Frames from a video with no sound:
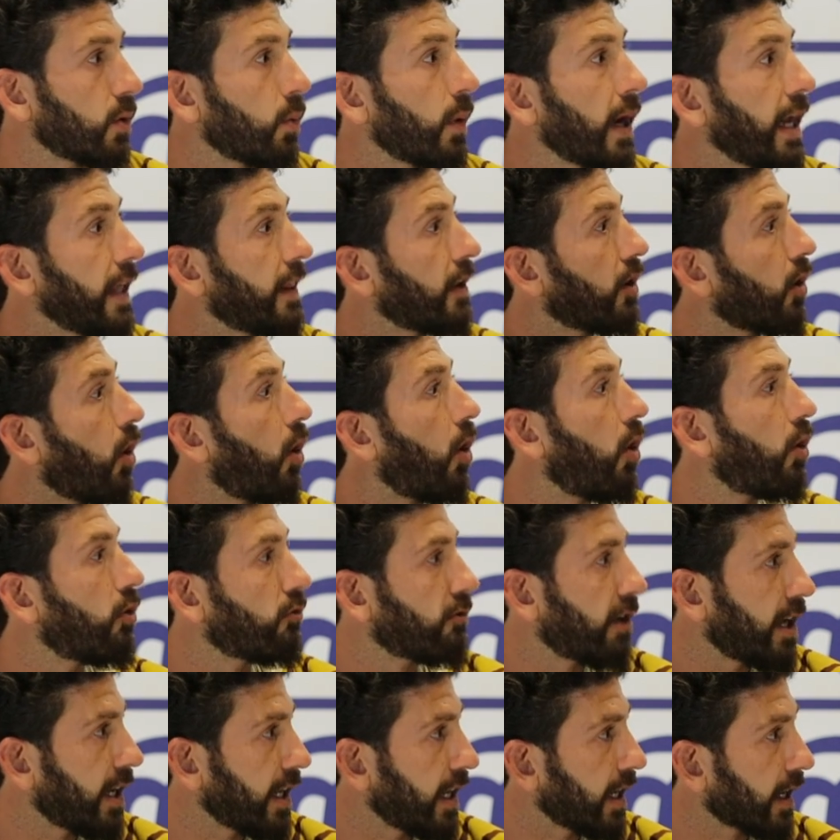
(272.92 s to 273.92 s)
the way they're
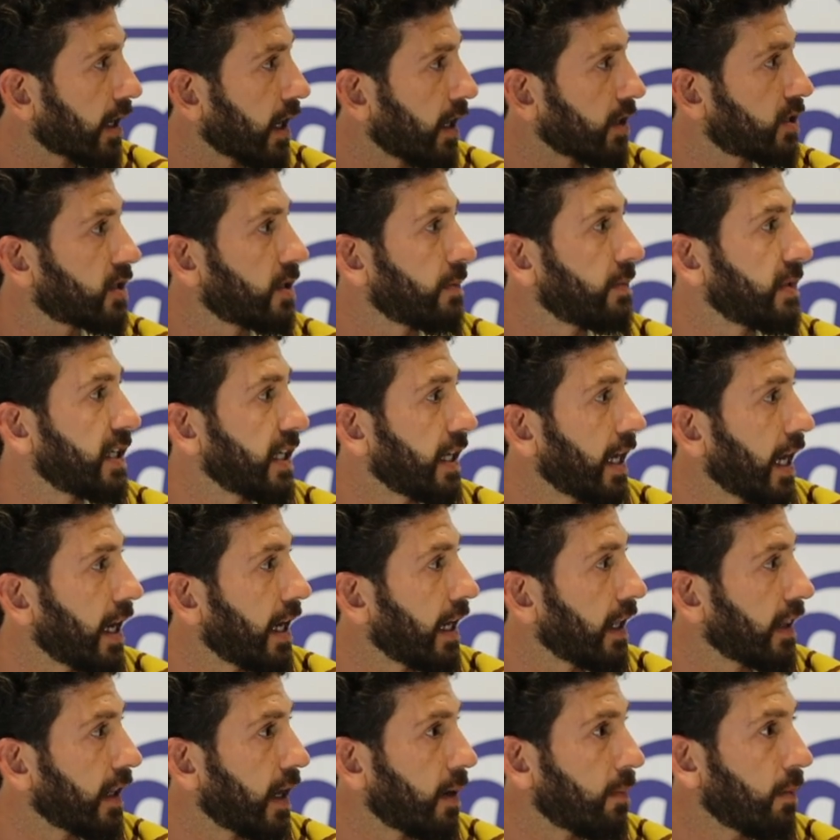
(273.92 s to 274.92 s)
already accustomed to
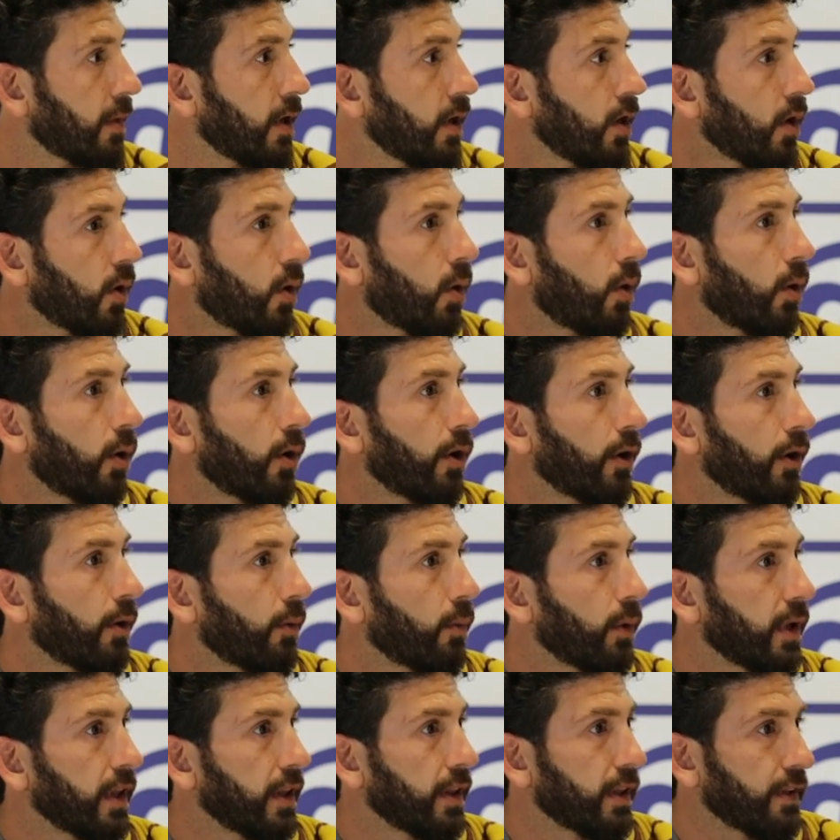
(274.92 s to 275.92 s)
getting them,
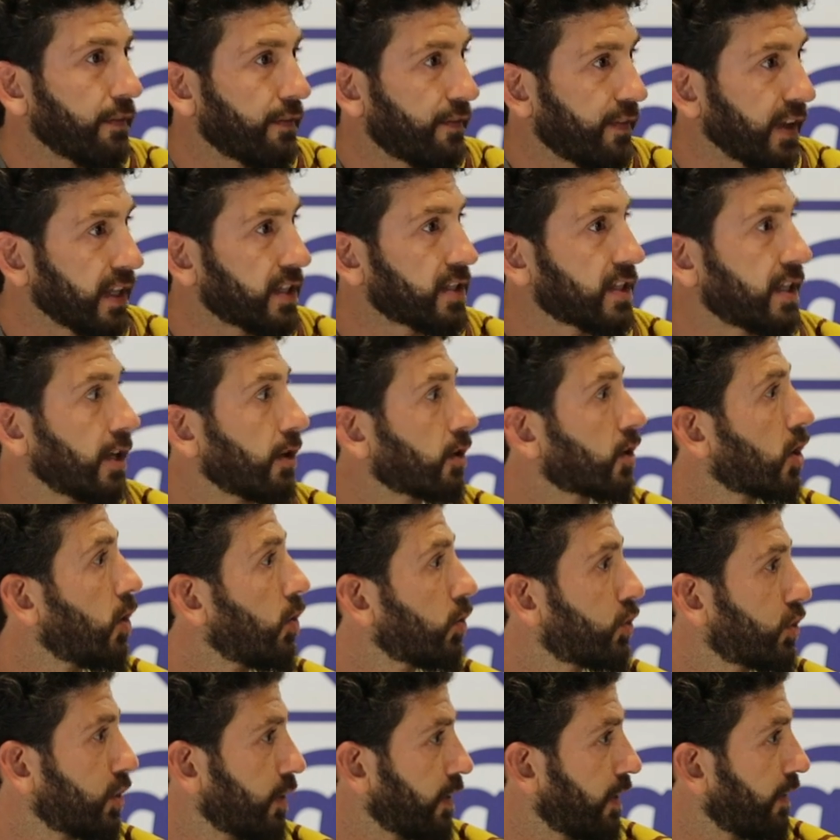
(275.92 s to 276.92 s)
or that fits their
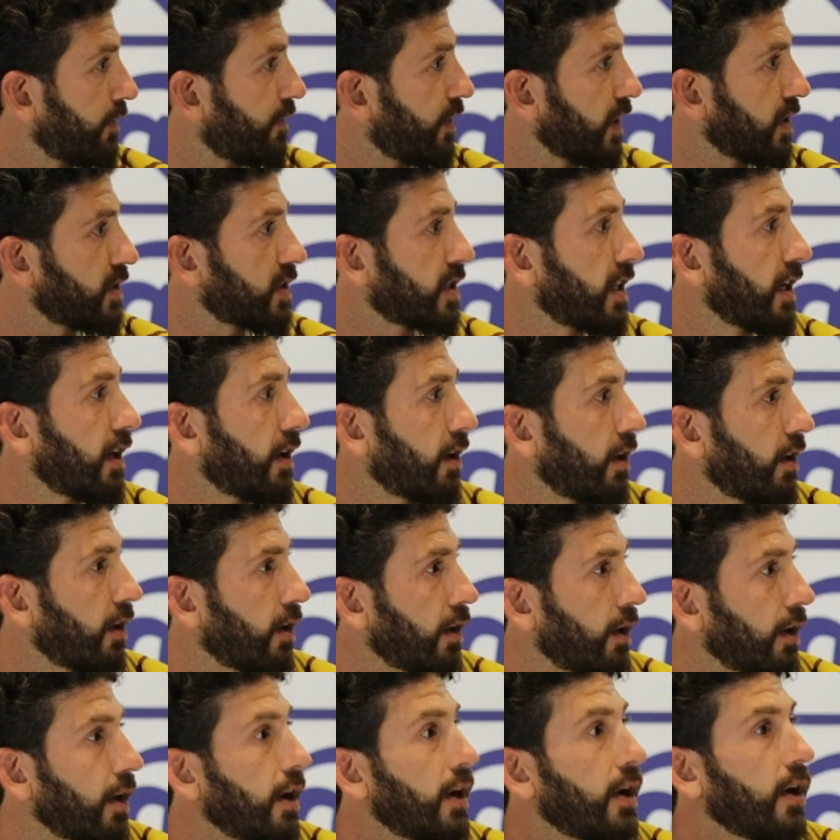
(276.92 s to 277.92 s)
culture, that fits
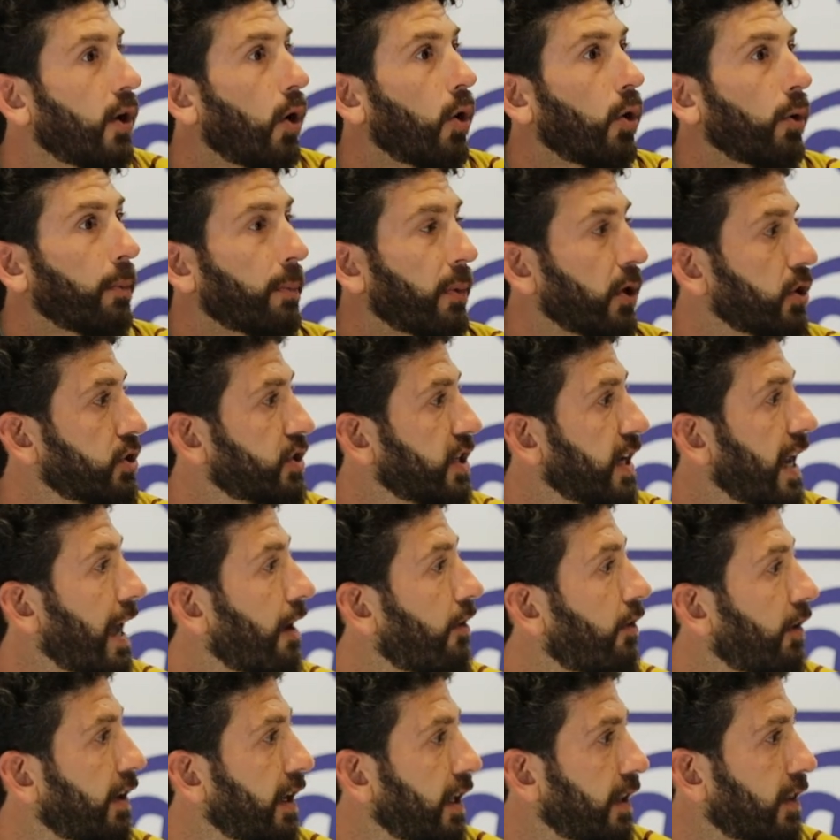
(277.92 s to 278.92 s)
their own
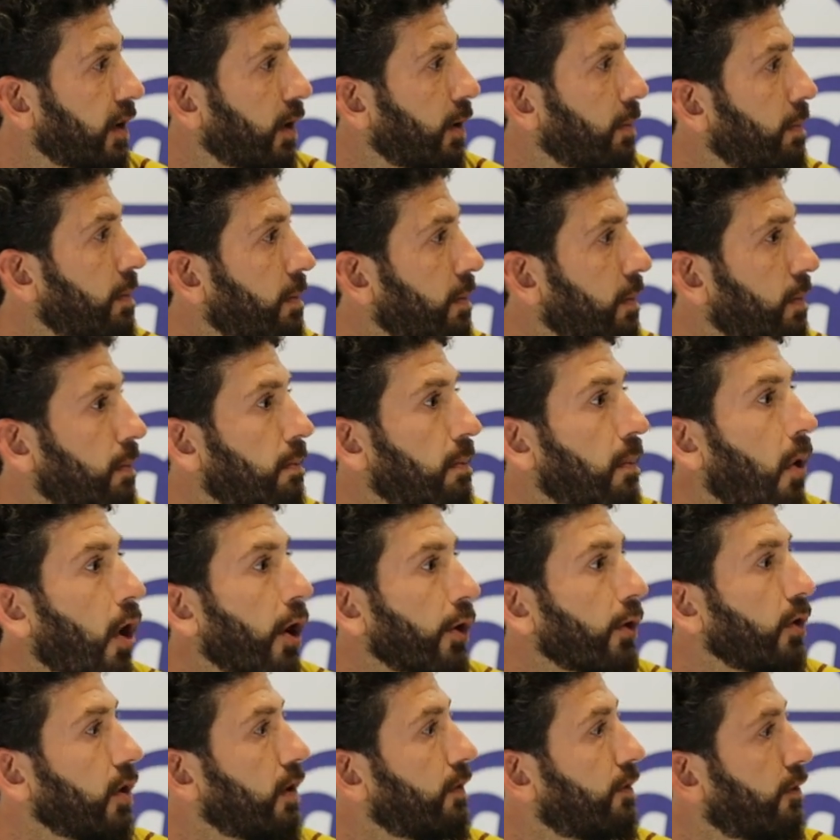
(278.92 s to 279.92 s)
personality, their
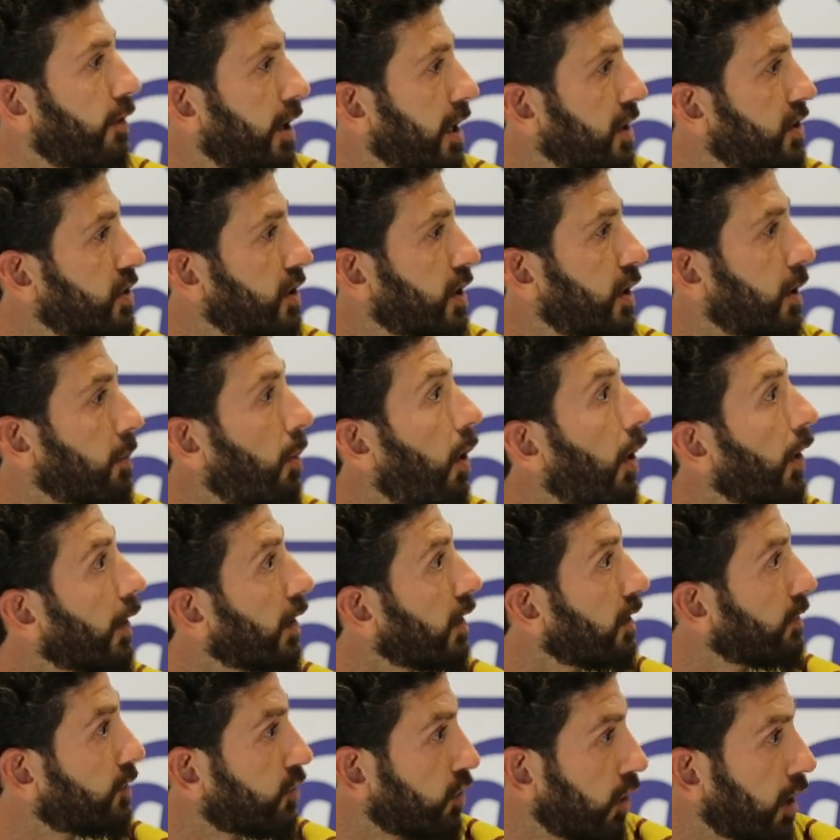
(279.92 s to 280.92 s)
model of risk, their
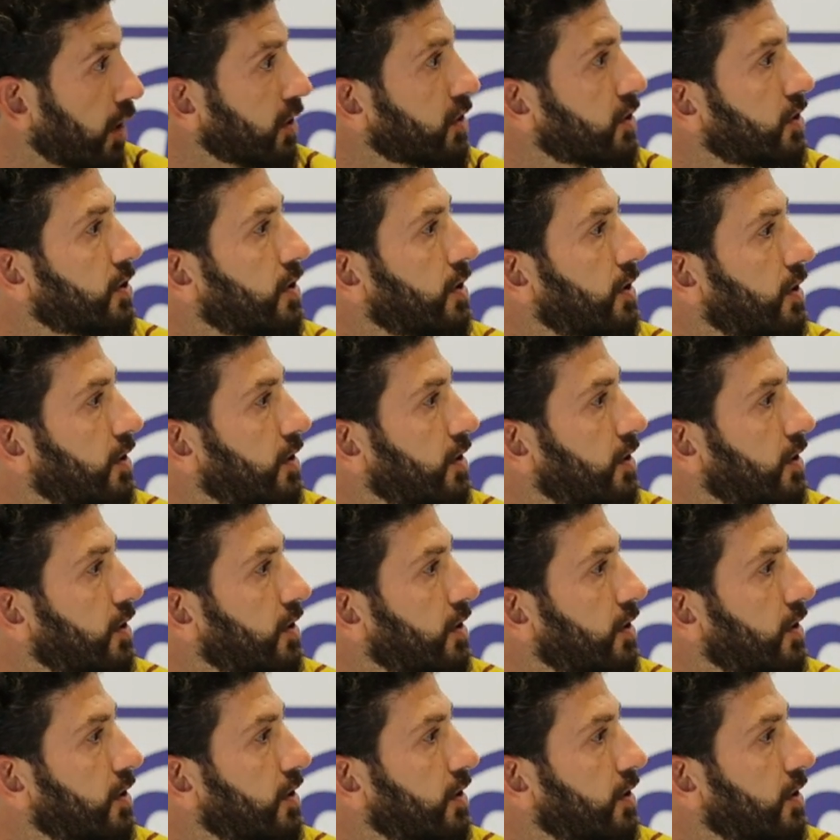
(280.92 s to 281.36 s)
model of trust.